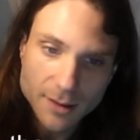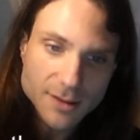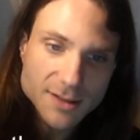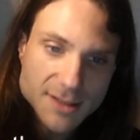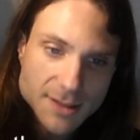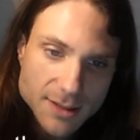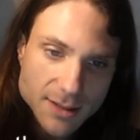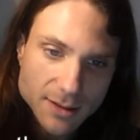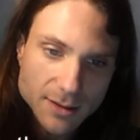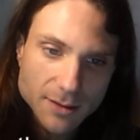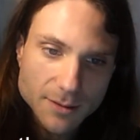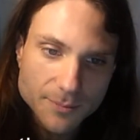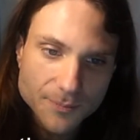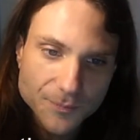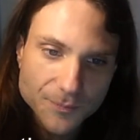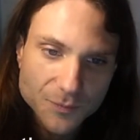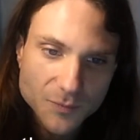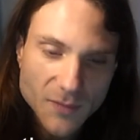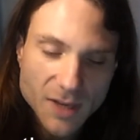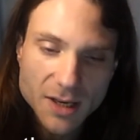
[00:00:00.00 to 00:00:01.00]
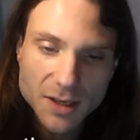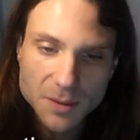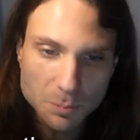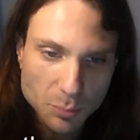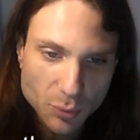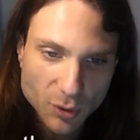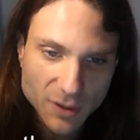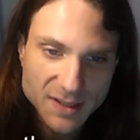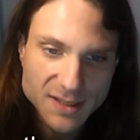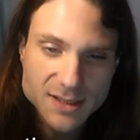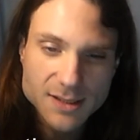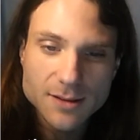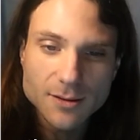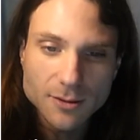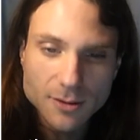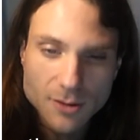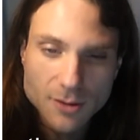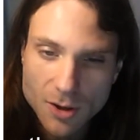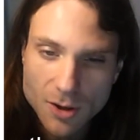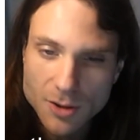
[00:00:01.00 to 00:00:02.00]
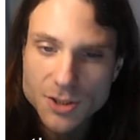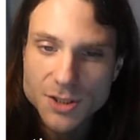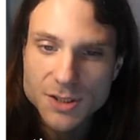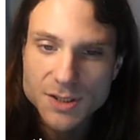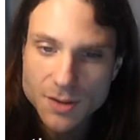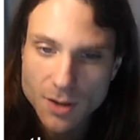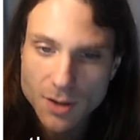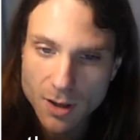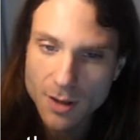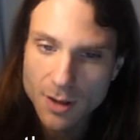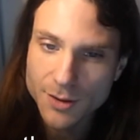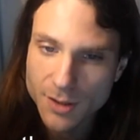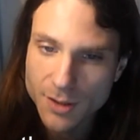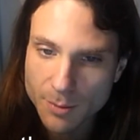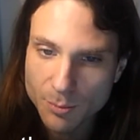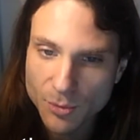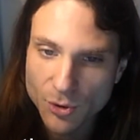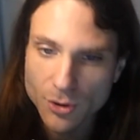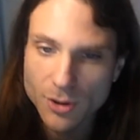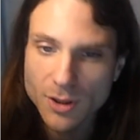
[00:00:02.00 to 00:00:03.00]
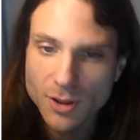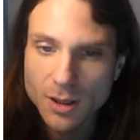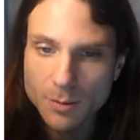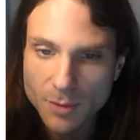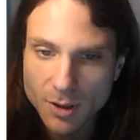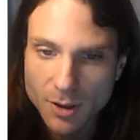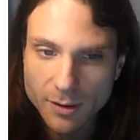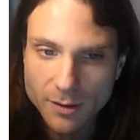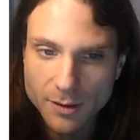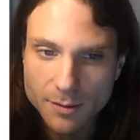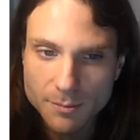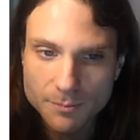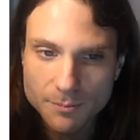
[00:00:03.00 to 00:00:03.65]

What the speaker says: z, and prints the largest odd number among them.